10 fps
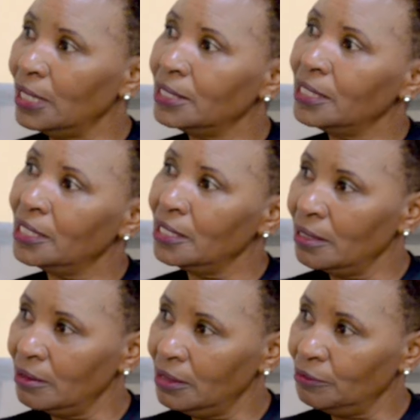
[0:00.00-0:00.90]
are
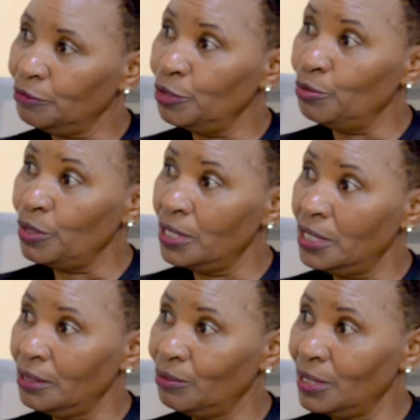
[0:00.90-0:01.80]
taking food
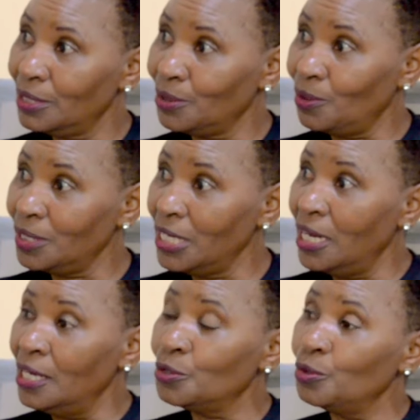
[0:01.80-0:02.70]
with salt,
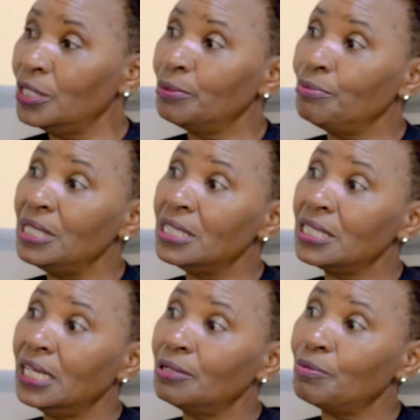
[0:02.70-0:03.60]
so it means
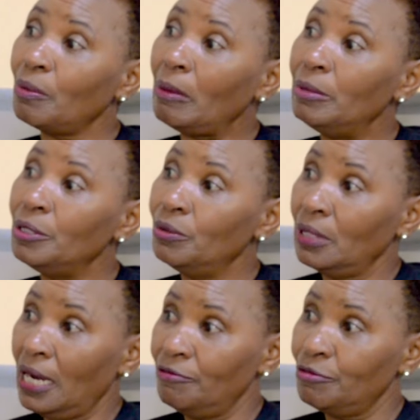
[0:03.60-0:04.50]
that probably you'll
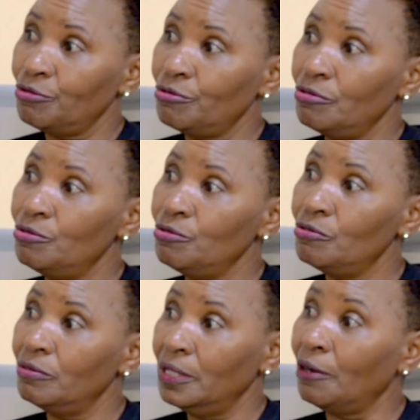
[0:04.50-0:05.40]
have to
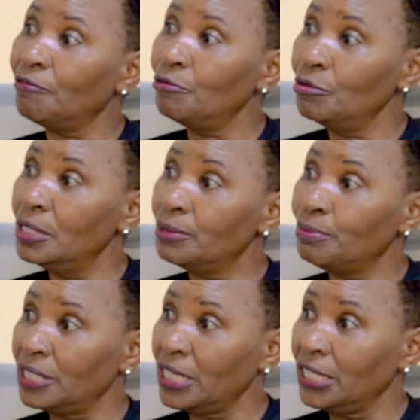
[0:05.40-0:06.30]
do their food
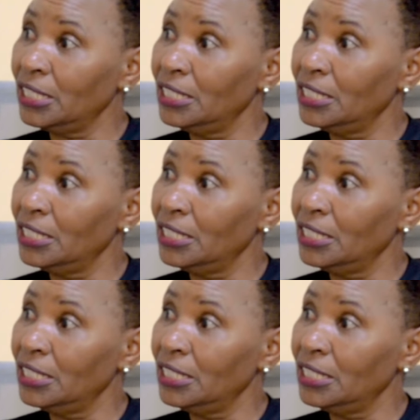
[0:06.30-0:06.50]
specially.